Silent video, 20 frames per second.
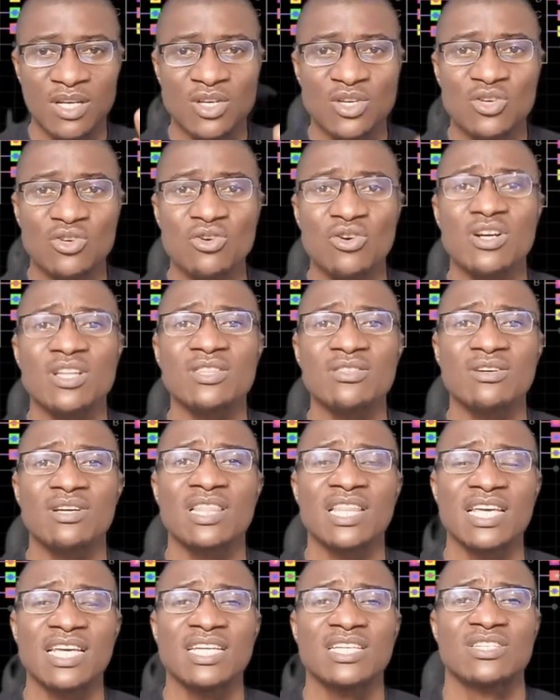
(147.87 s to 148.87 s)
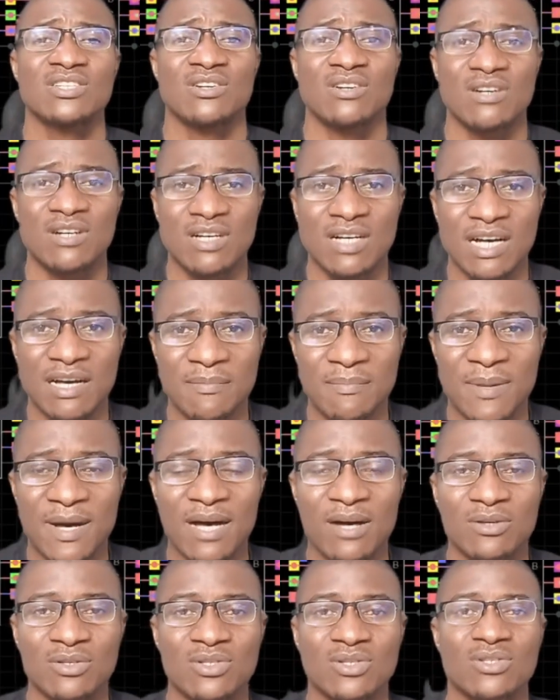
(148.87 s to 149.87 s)
your knowledge
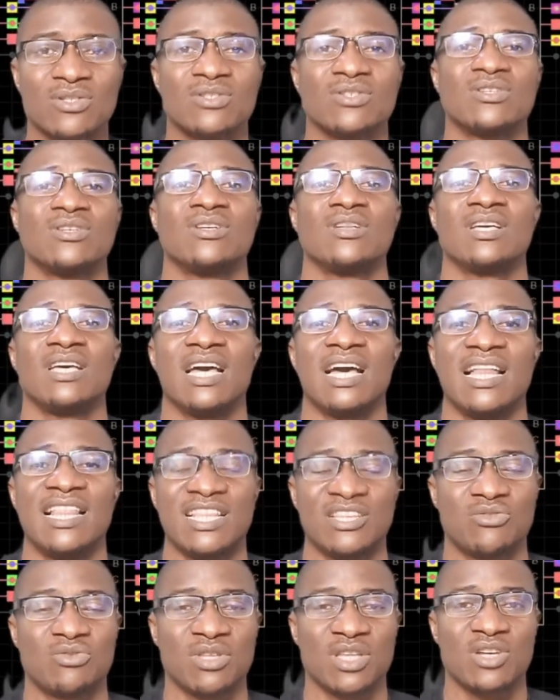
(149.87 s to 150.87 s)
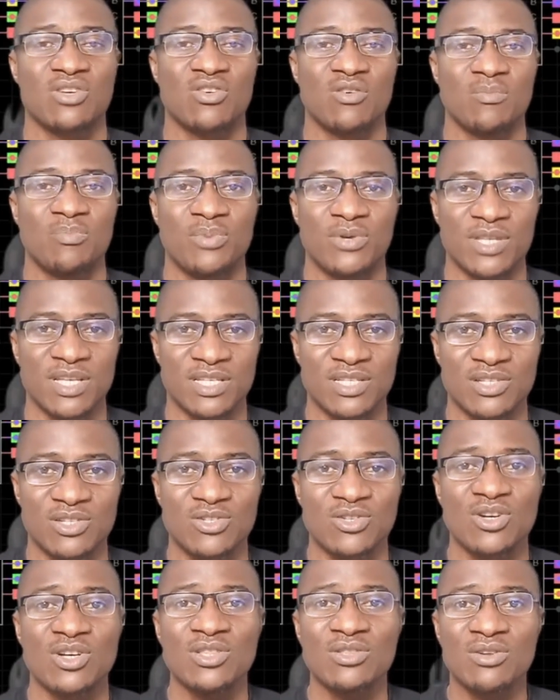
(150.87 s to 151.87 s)
about electronic components,
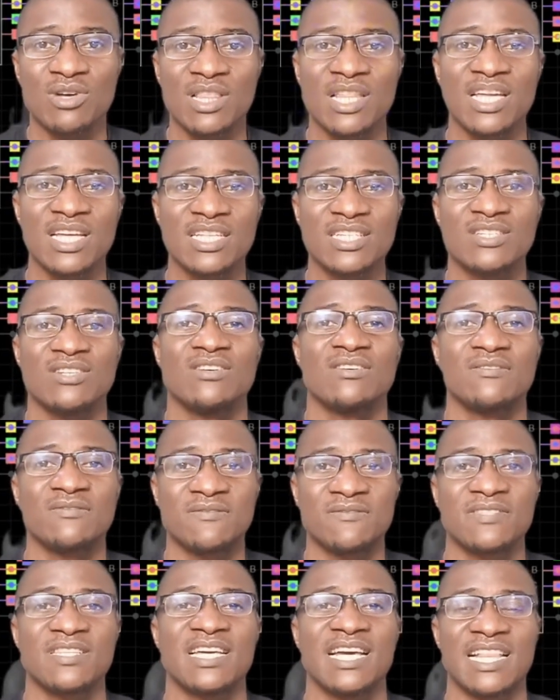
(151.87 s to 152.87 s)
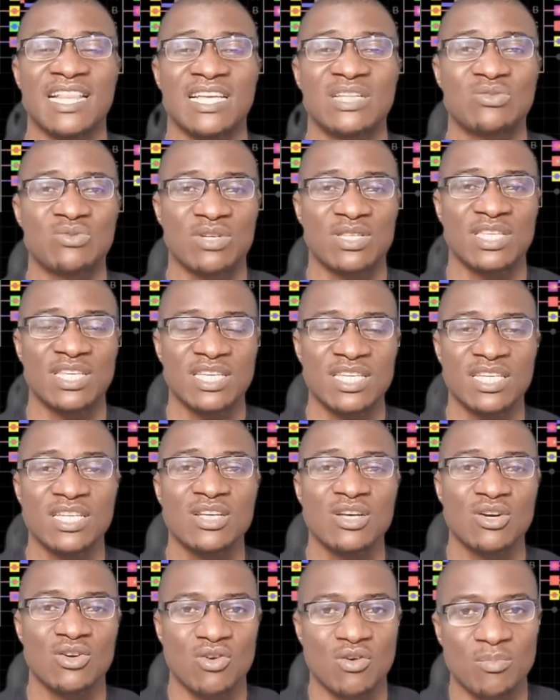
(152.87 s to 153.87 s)
your knowledge of the electronic
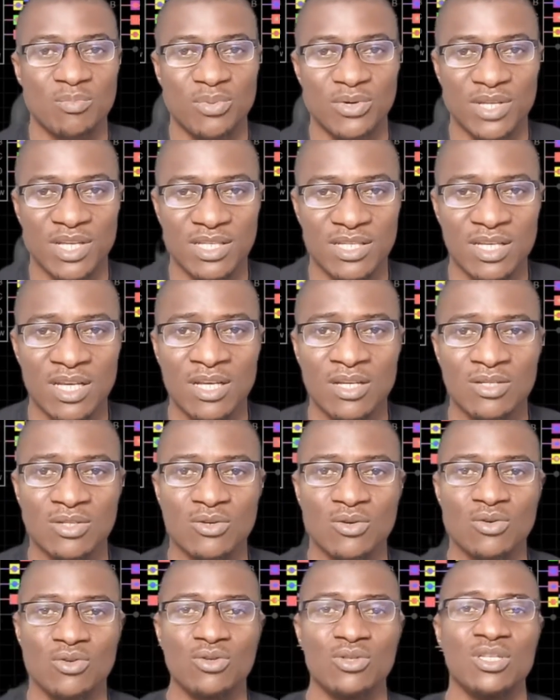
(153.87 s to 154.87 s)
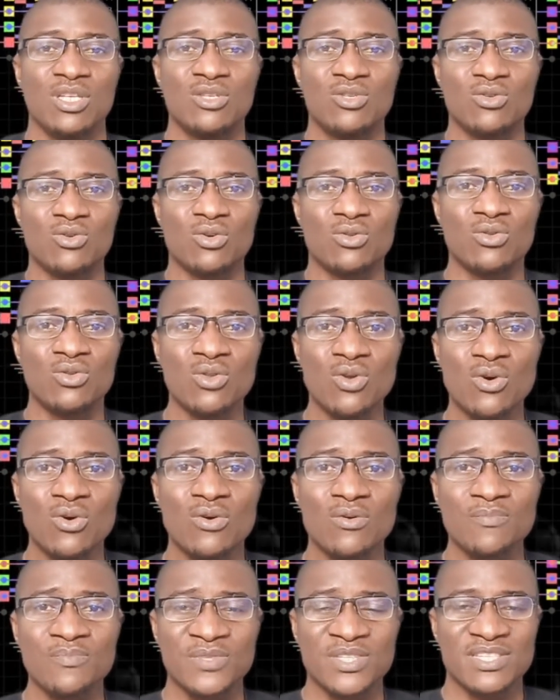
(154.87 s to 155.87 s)
component. So you need to
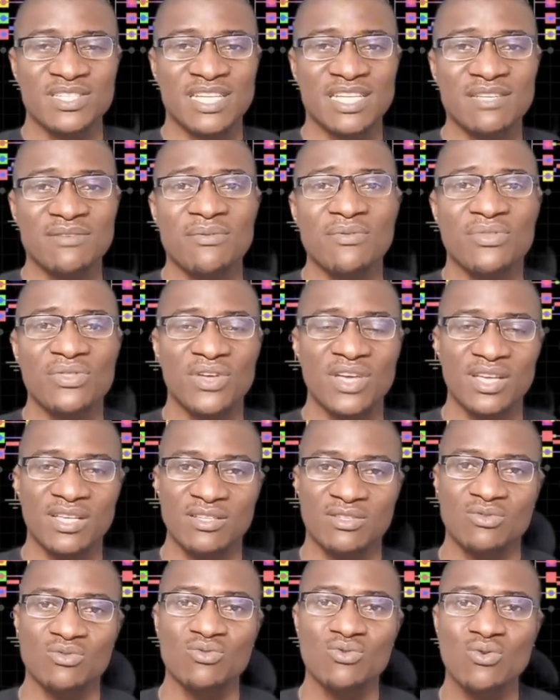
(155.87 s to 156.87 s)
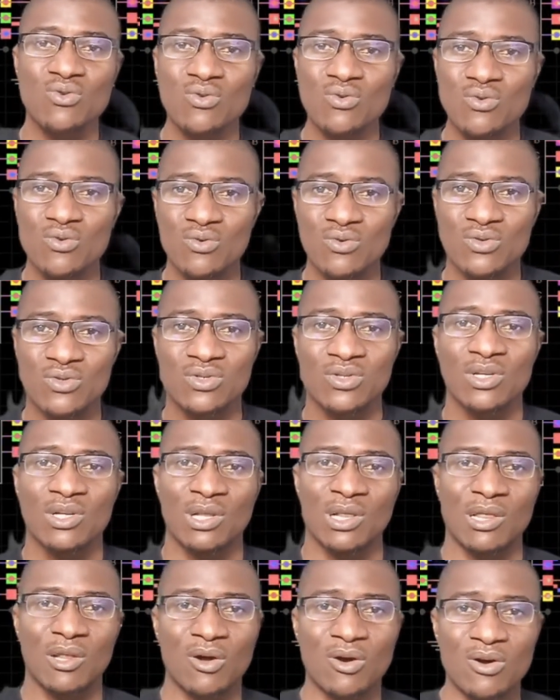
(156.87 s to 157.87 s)
know certain things, rules,
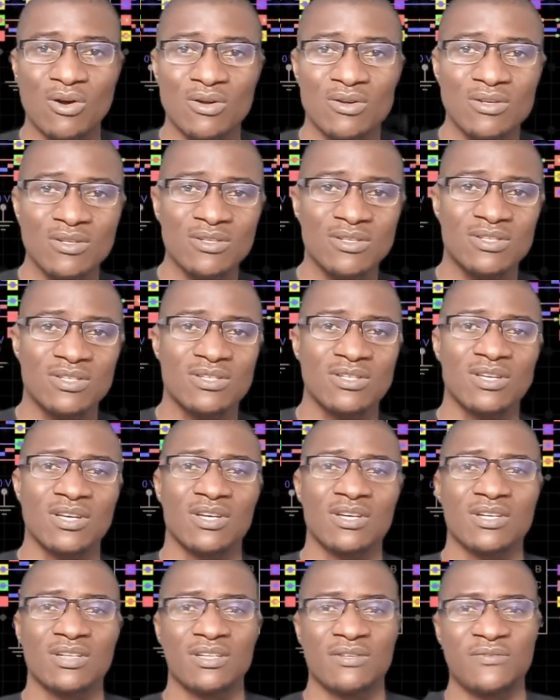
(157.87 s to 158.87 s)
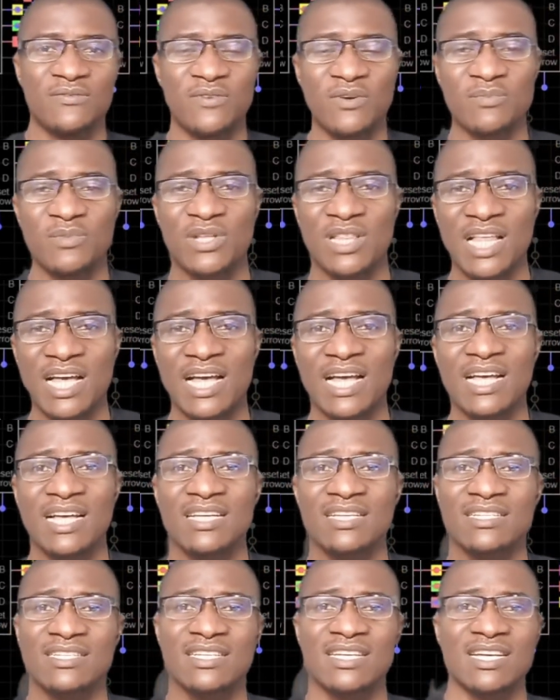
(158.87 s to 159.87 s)
laws,
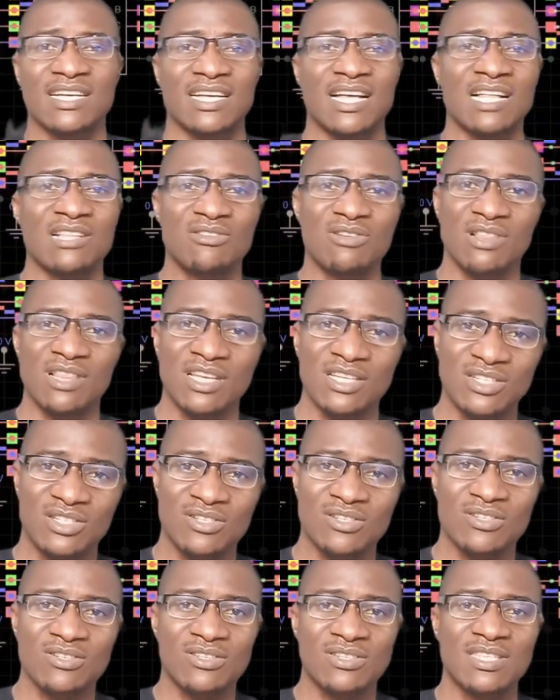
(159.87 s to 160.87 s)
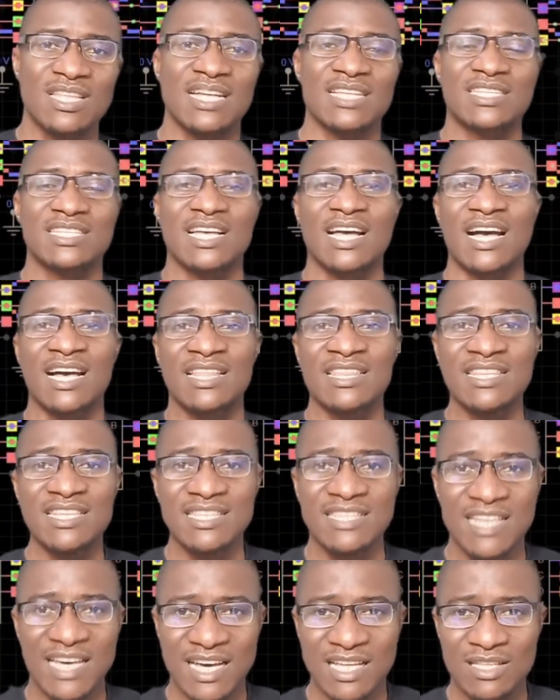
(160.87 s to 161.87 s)
formulas, calculations that are
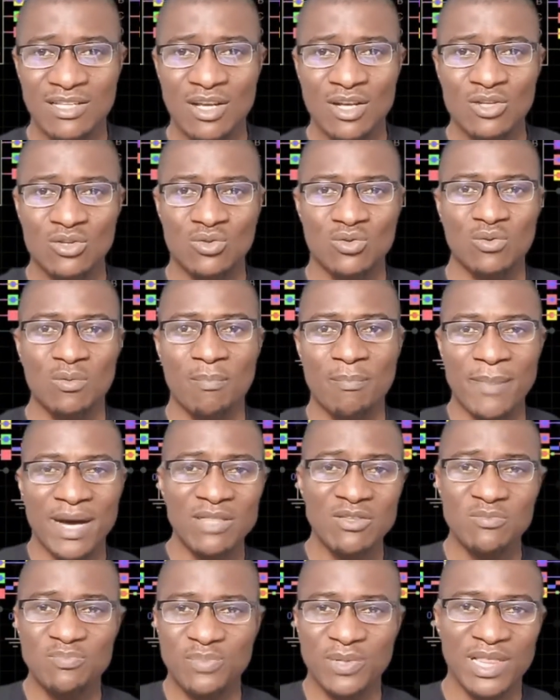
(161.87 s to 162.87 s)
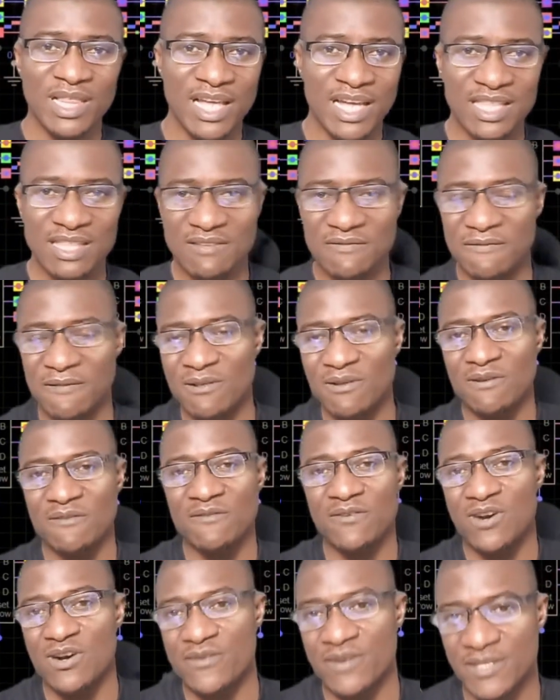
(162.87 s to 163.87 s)
needed to manipulate the flow
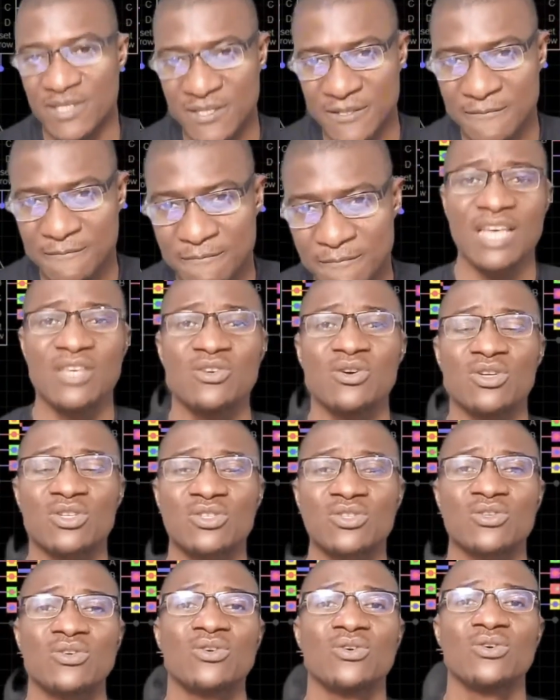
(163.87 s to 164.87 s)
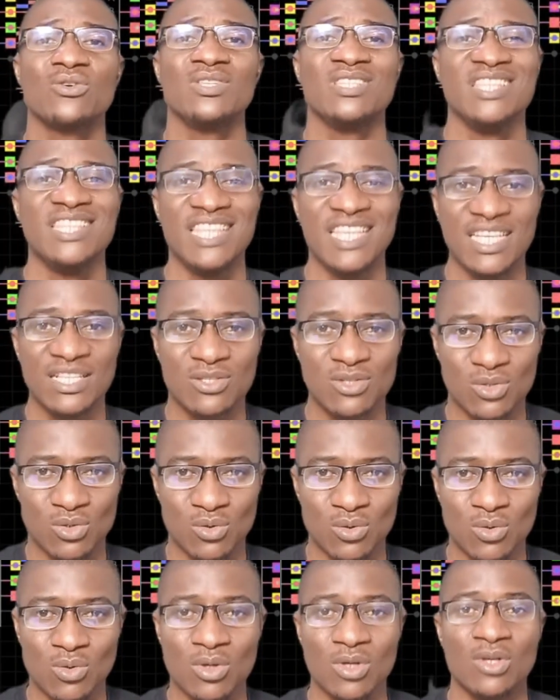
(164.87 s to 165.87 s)
of current. And you also need
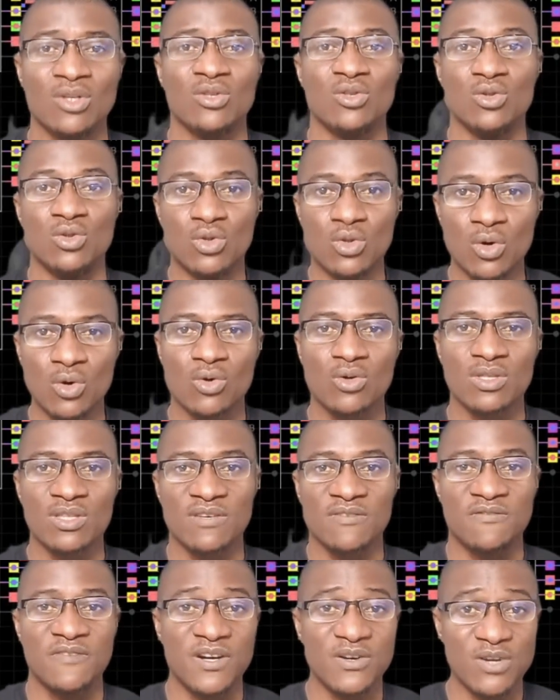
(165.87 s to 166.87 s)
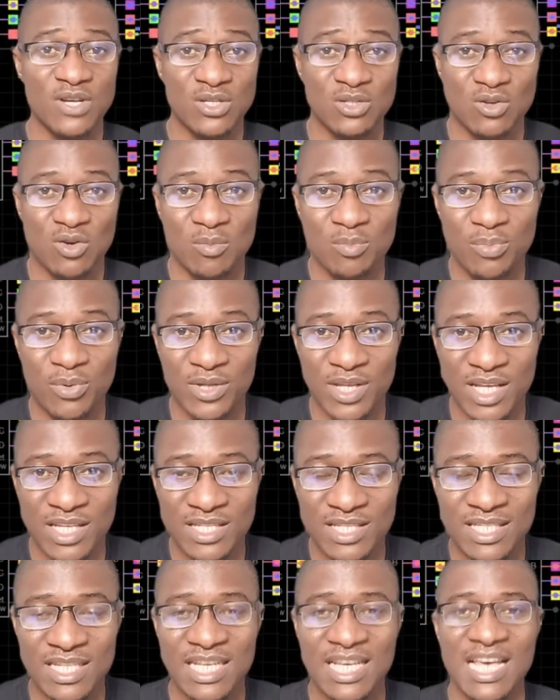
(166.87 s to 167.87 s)
to know the various
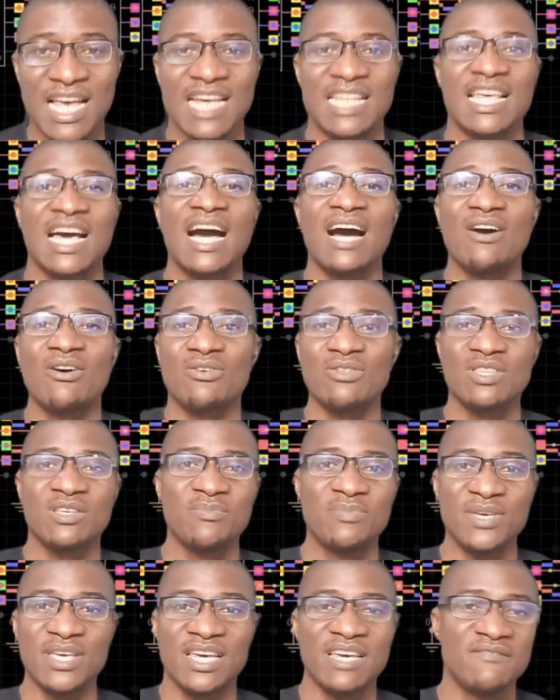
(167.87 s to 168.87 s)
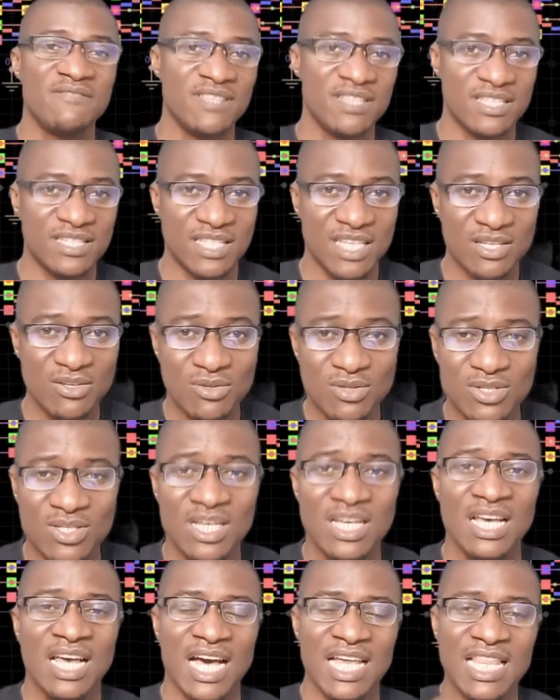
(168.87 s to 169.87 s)
components and how they behave in a circuit
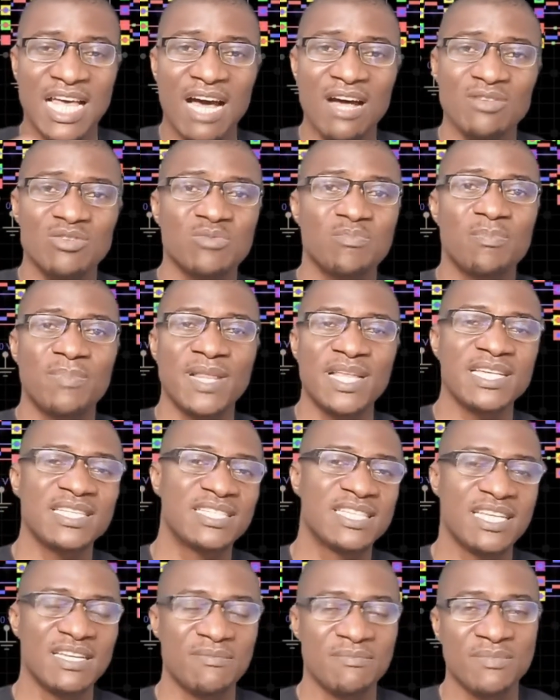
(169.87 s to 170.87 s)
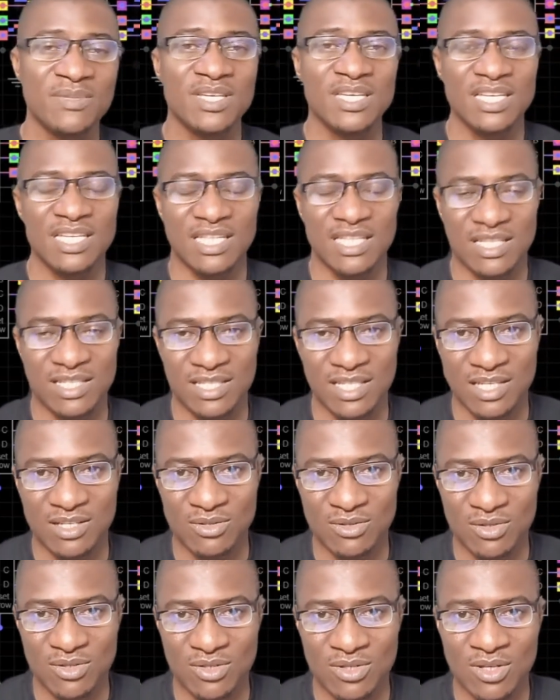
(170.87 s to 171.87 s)
and how to place them in a
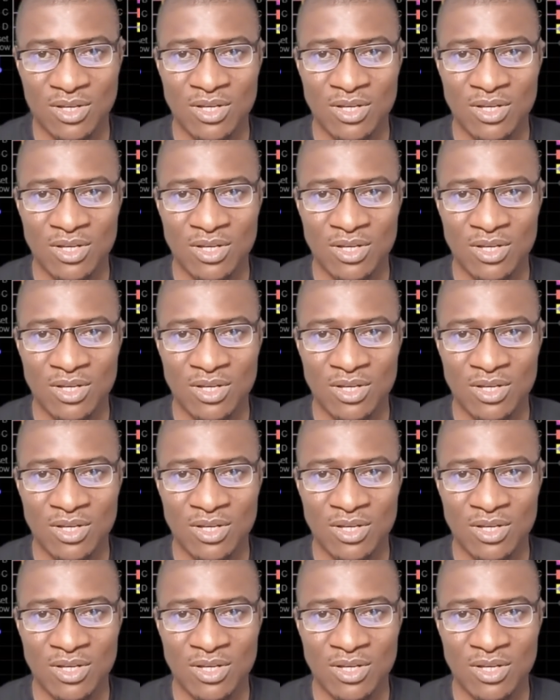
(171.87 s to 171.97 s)
circuit.